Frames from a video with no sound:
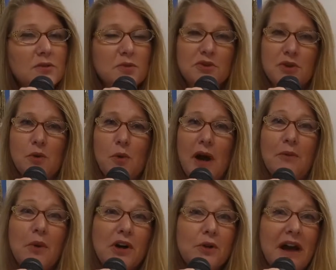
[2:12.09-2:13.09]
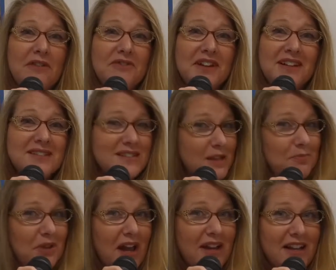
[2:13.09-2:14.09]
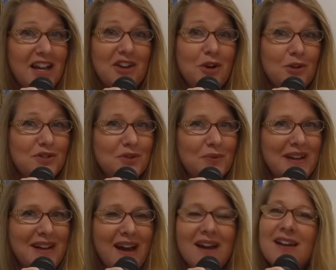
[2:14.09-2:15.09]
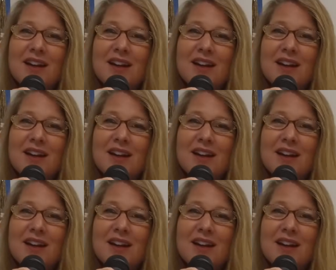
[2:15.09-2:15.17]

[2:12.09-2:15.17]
We're doing whitewater rafting and zip lining in Costa Rica.